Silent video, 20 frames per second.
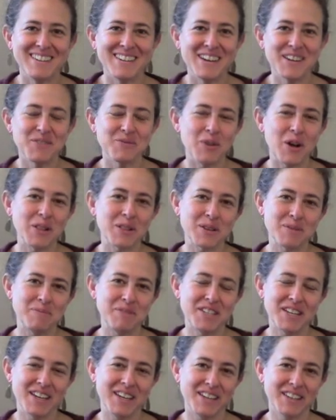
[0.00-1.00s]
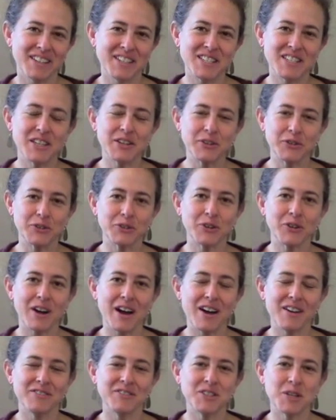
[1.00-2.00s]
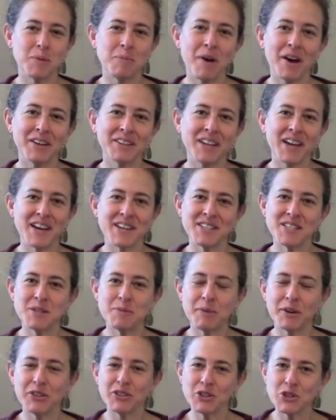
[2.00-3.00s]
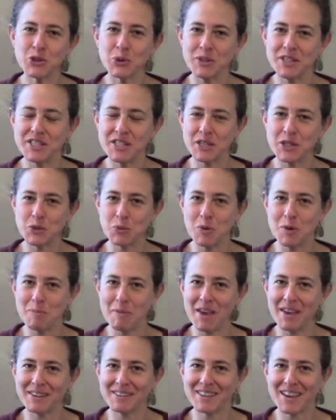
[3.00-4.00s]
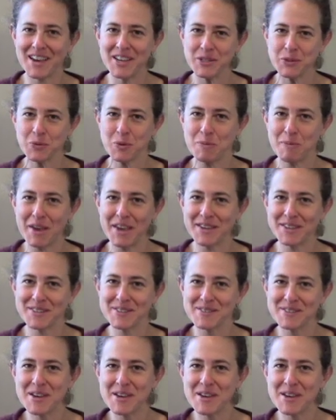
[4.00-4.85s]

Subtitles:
and welcome to A Considered Craft, a podcast about the choices we make as we make.